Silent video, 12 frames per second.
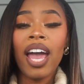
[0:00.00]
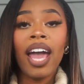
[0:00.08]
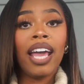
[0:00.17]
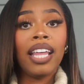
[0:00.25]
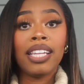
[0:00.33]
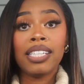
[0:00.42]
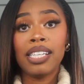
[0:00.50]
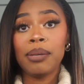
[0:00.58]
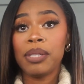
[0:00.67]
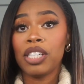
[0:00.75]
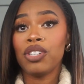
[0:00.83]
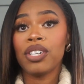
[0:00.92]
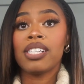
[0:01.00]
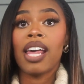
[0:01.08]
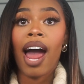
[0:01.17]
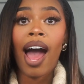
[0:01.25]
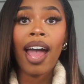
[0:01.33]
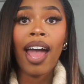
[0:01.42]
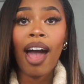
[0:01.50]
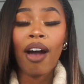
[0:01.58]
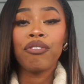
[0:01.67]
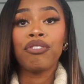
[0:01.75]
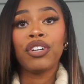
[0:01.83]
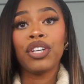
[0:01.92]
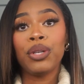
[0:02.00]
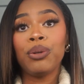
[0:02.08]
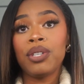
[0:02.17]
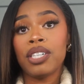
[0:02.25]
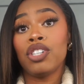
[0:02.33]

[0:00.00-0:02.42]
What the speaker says: and the tips and tricks that I have for you to